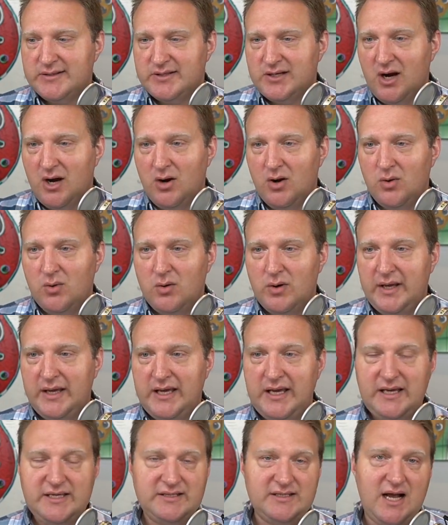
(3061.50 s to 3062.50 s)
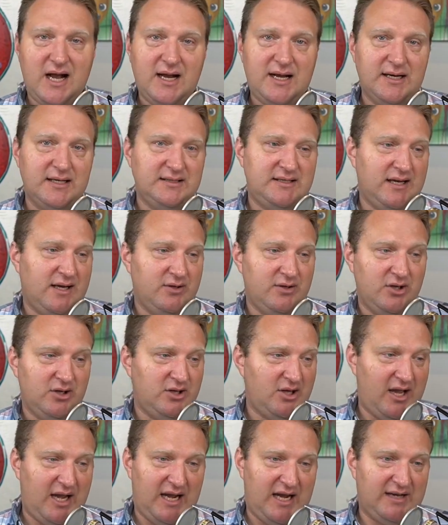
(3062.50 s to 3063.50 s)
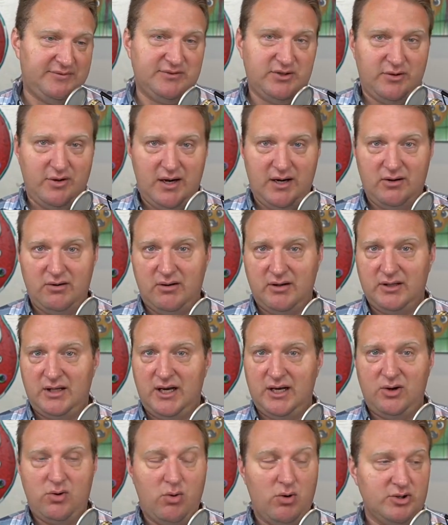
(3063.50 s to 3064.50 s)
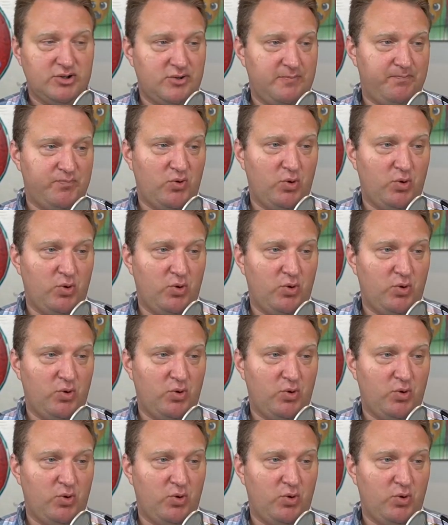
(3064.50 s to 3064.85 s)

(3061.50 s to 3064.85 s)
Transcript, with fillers: so he's not going to tell you you have to create an online course